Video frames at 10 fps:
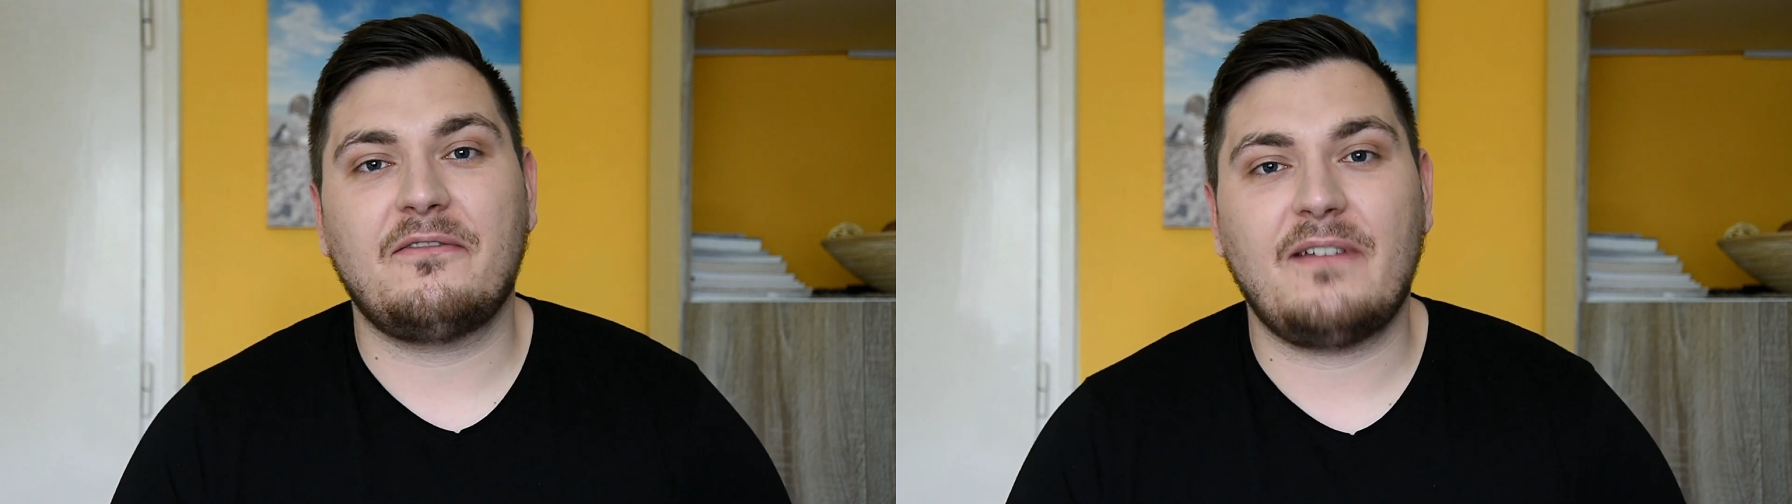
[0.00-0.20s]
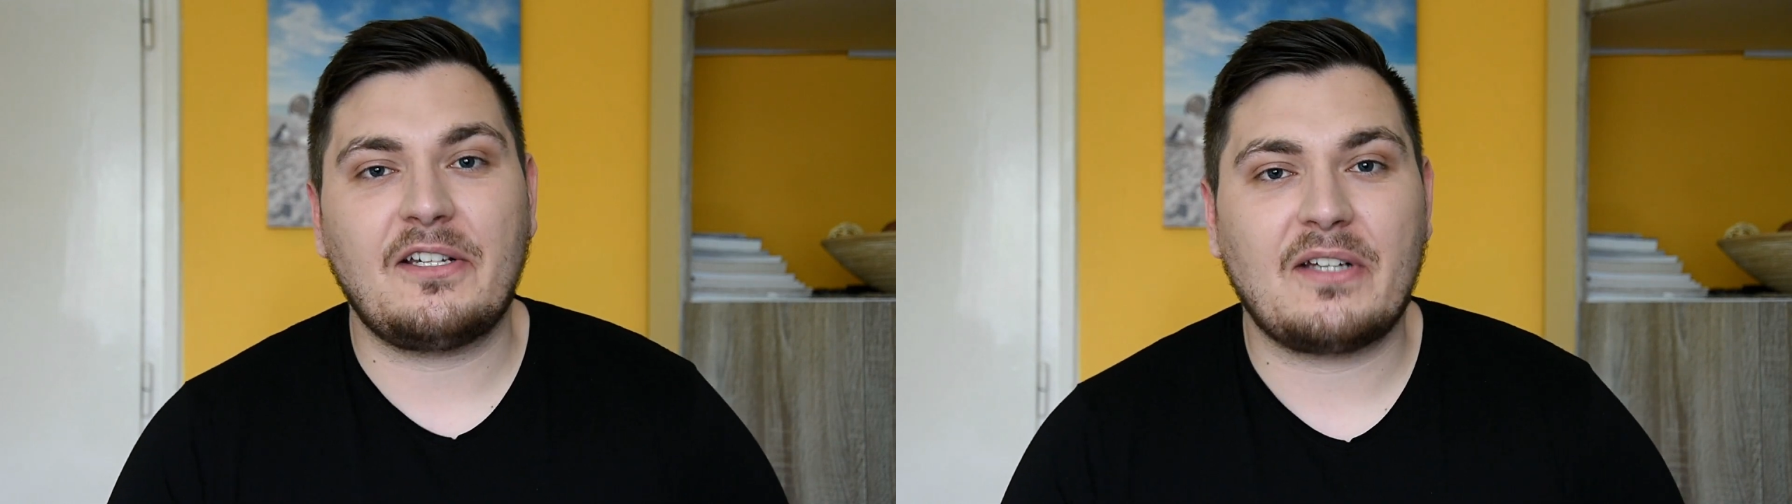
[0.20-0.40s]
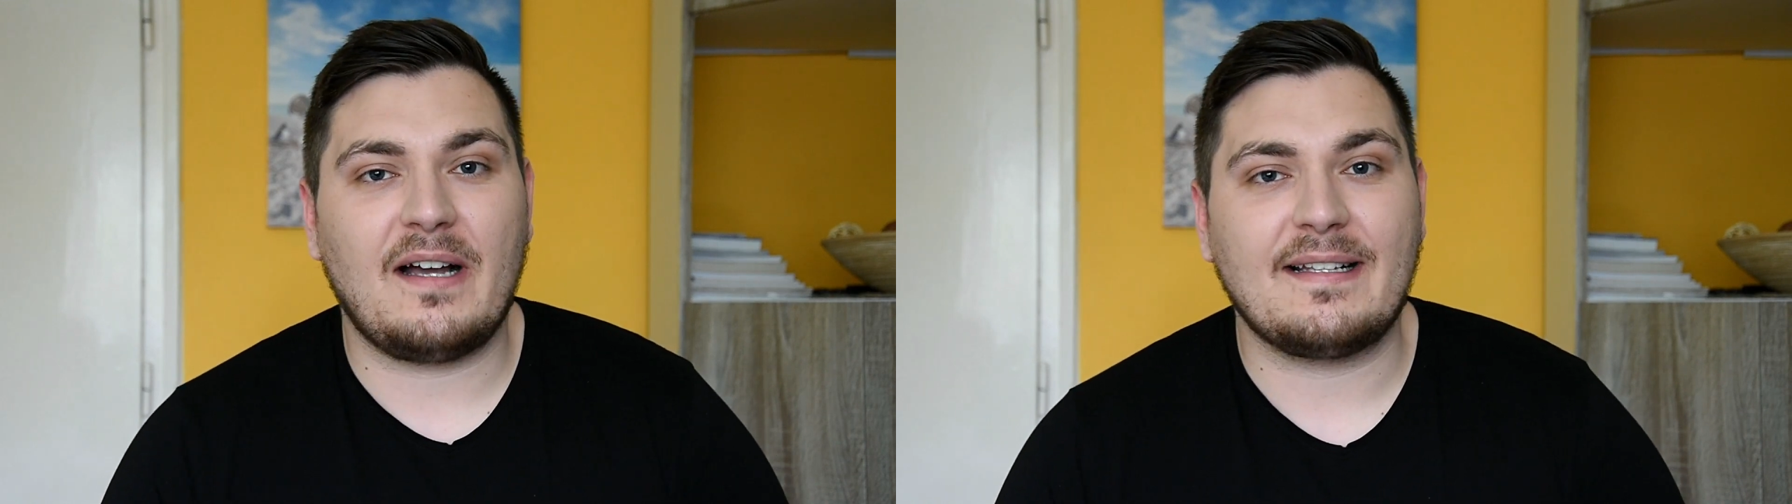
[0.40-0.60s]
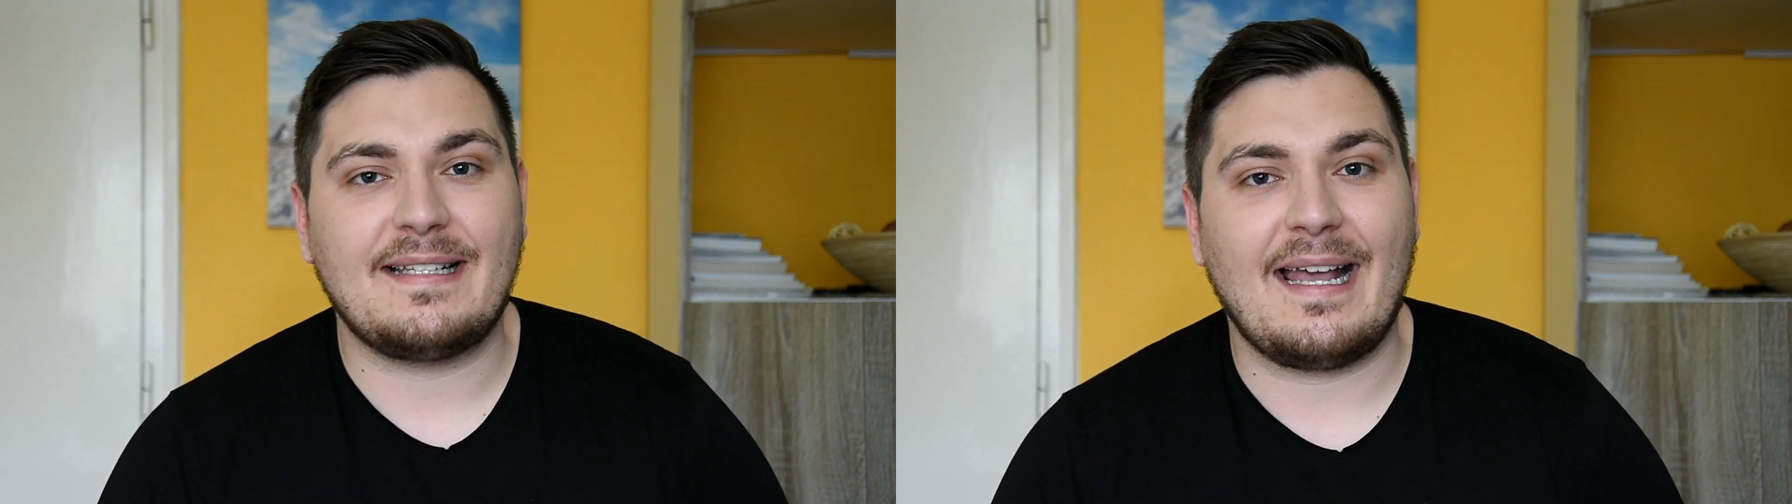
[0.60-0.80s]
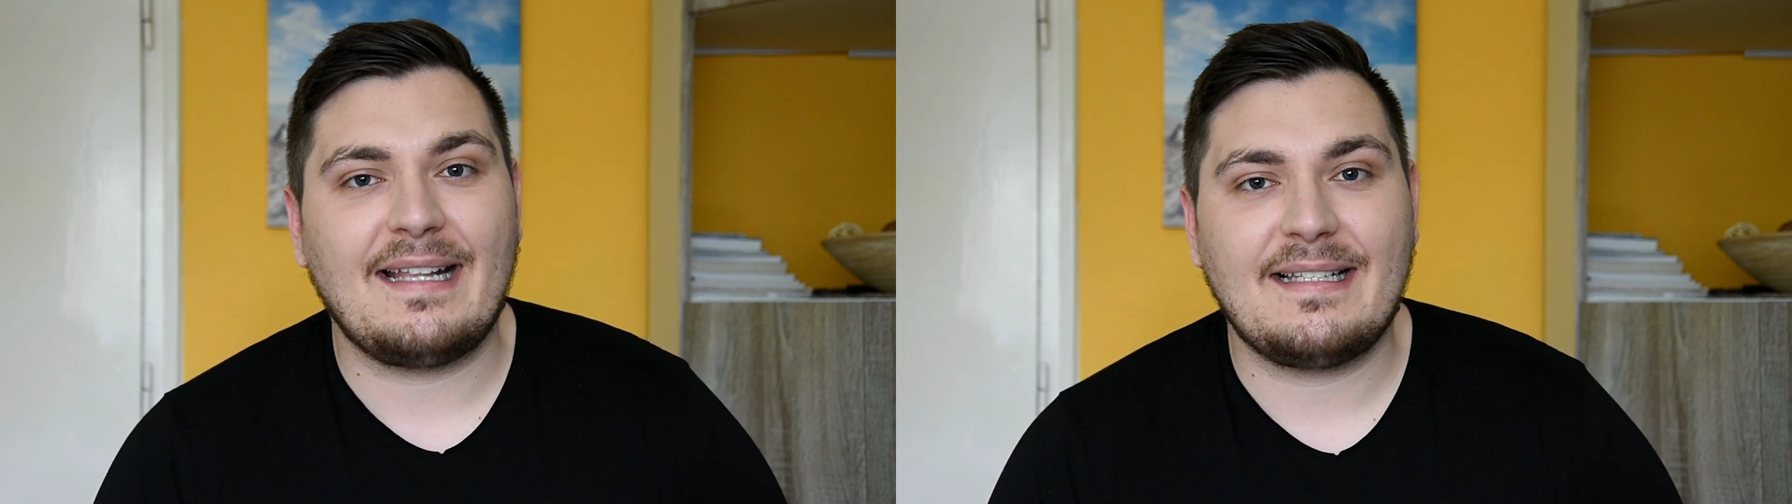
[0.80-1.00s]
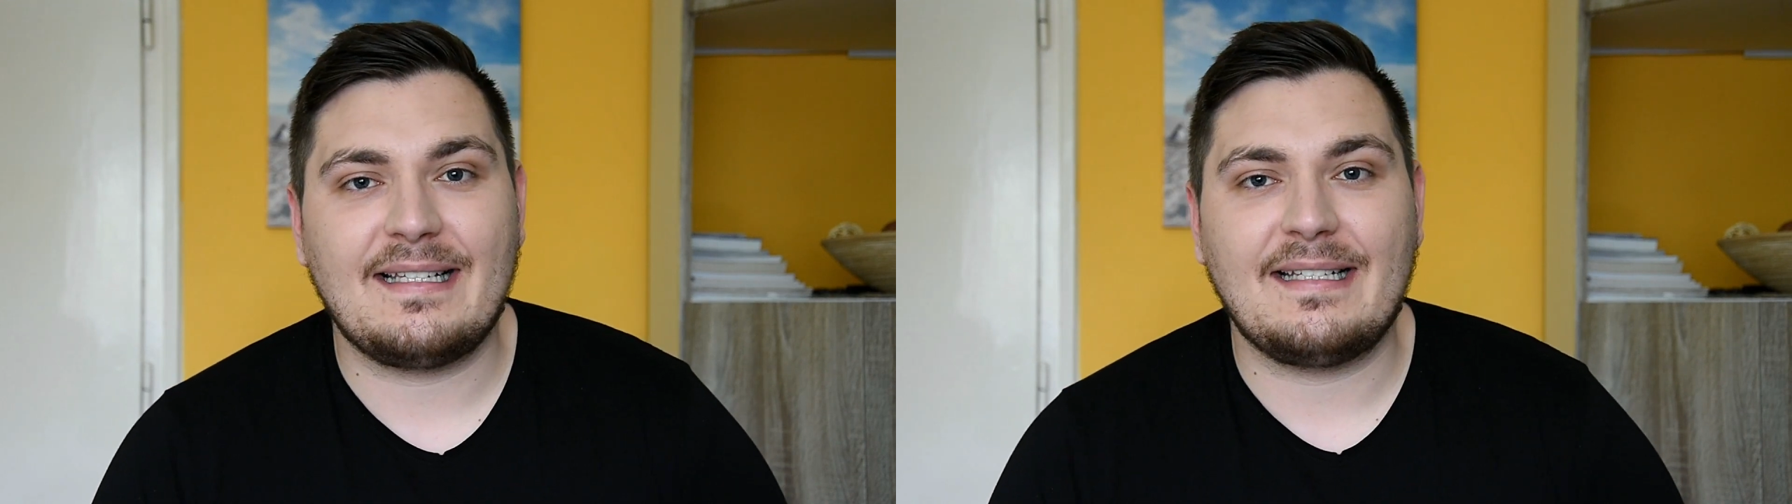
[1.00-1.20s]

flashcard sets